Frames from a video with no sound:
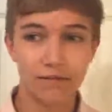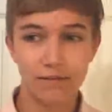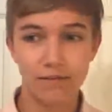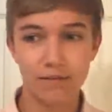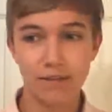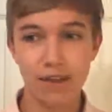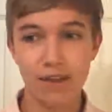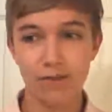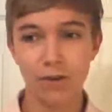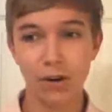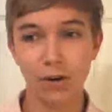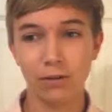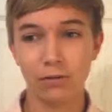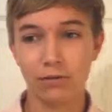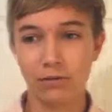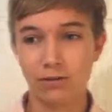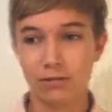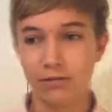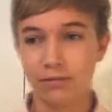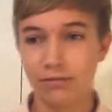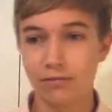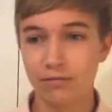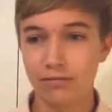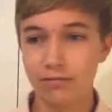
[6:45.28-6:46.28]
Never.
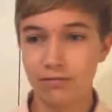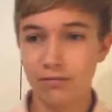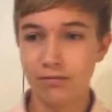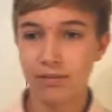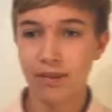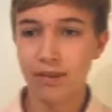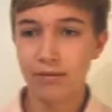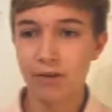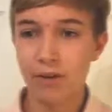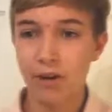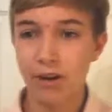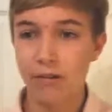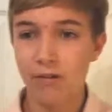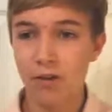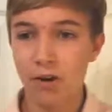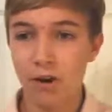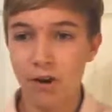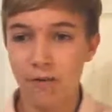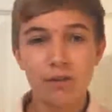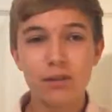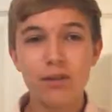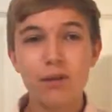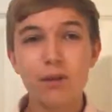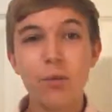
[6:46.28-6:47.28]
Never, never,
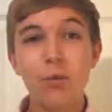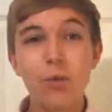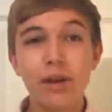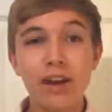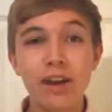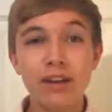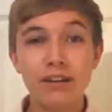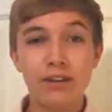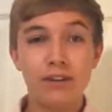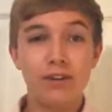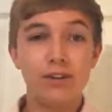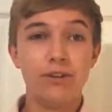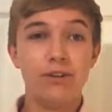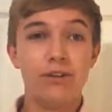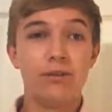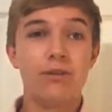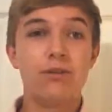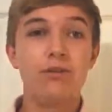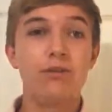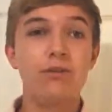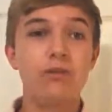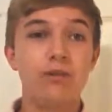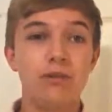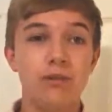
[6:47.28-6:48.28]
never. So what I
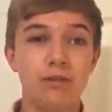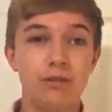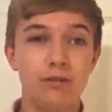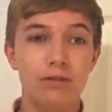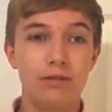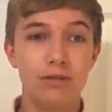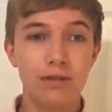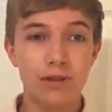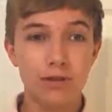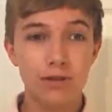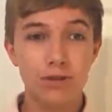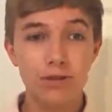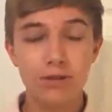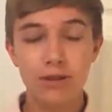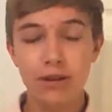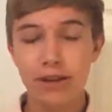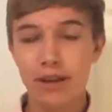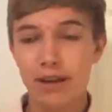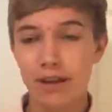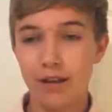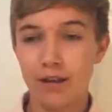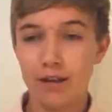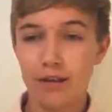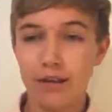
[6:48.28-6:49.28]
do
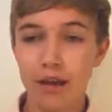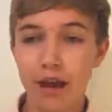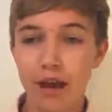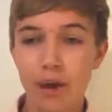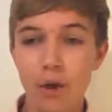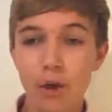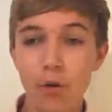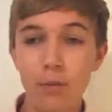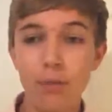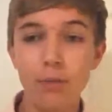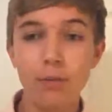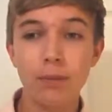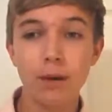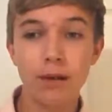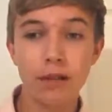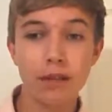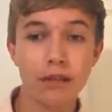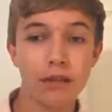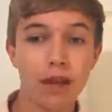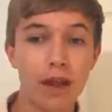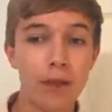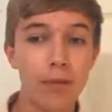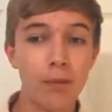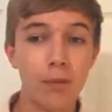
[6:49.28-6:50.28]
is I open my
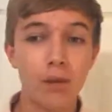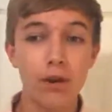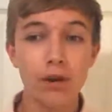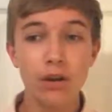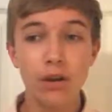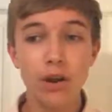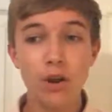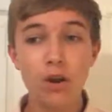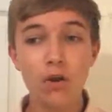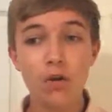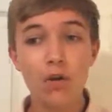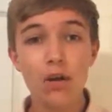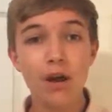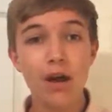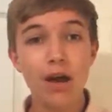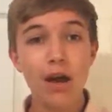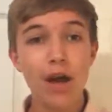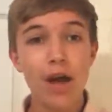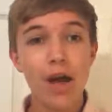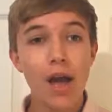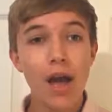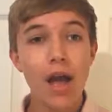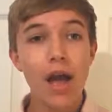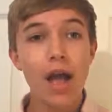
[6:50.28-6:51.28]
Skype window,
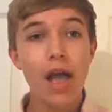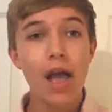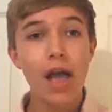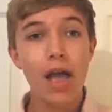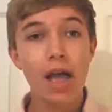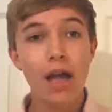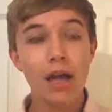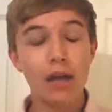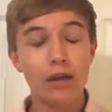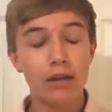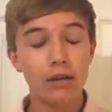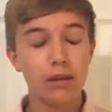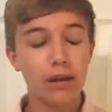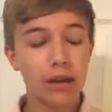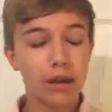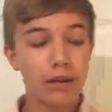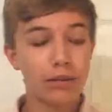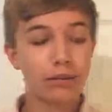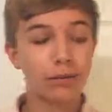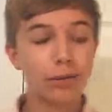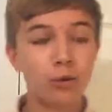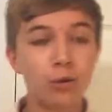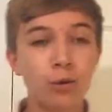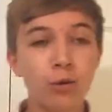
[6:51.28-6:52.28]
and
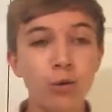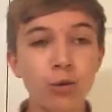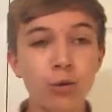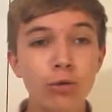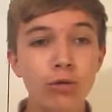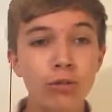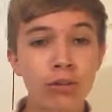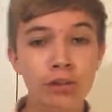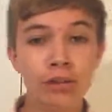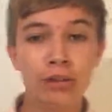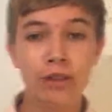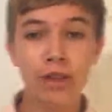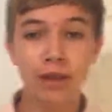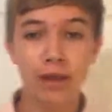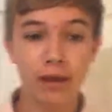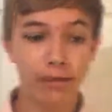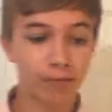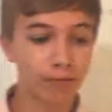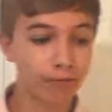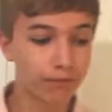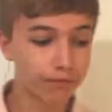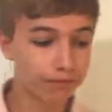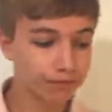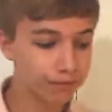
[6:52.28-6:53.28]
in the tools
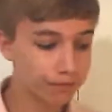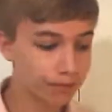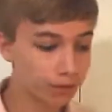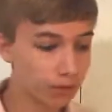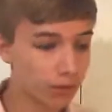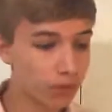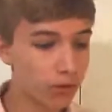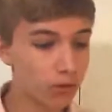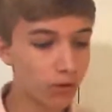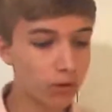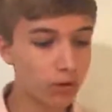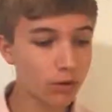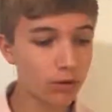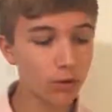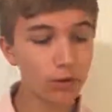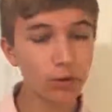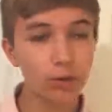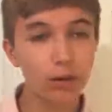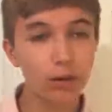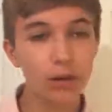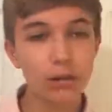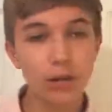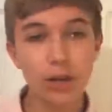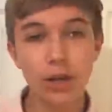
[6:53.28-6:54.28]
thing, you
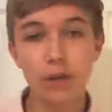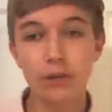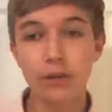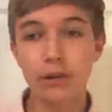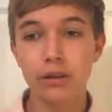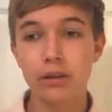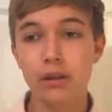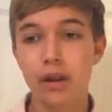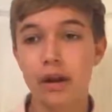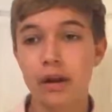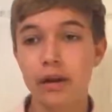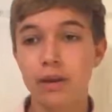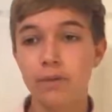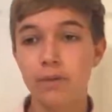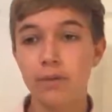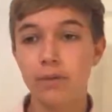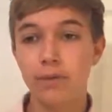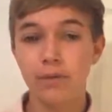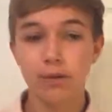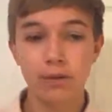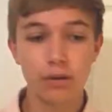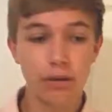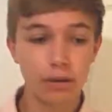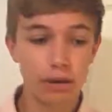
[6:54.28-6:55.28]
can tell Skype
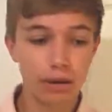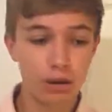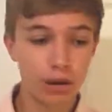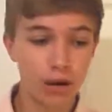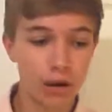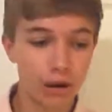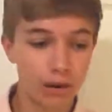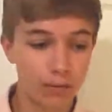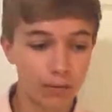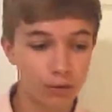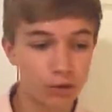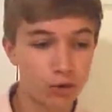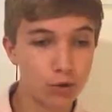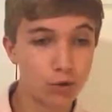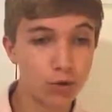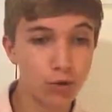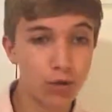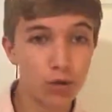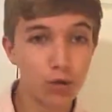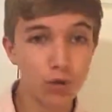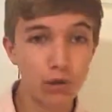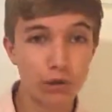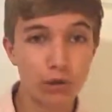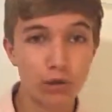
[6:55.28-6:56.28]
to
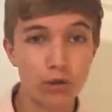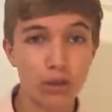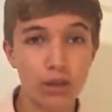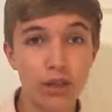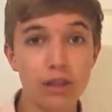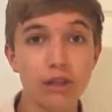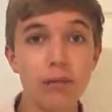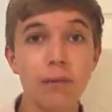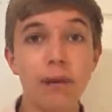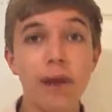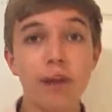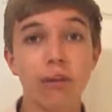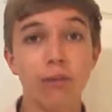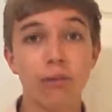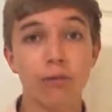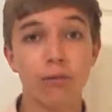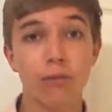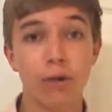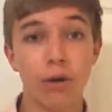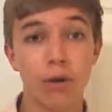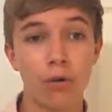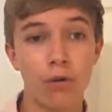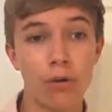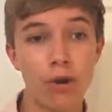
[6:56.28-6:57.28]
use this
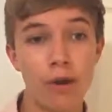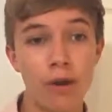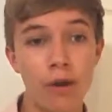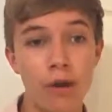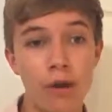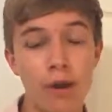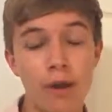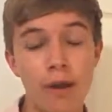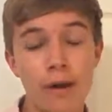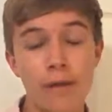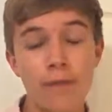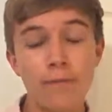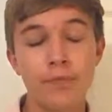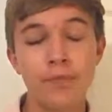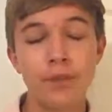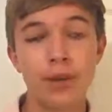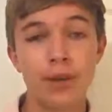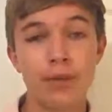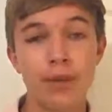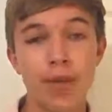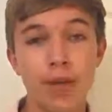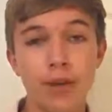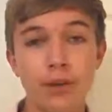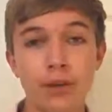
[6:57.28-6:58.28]
microphone,
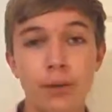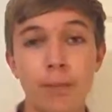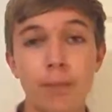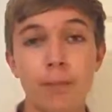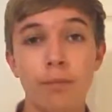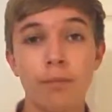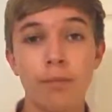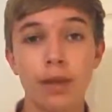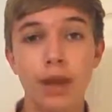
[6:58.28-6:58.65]
and then